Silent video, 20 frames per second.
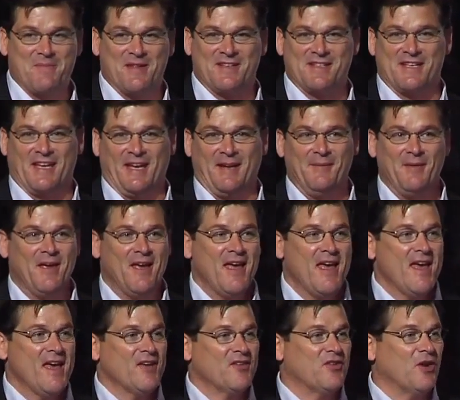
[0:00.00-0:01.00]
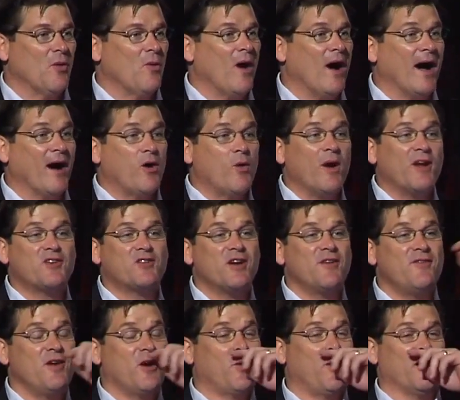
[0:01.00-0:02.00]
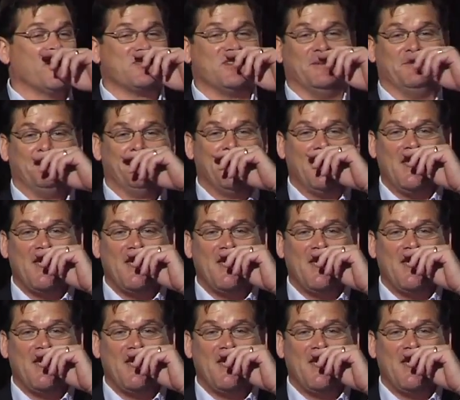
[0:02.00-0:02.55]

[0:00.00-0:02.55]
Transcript: misty? So quick trivia question.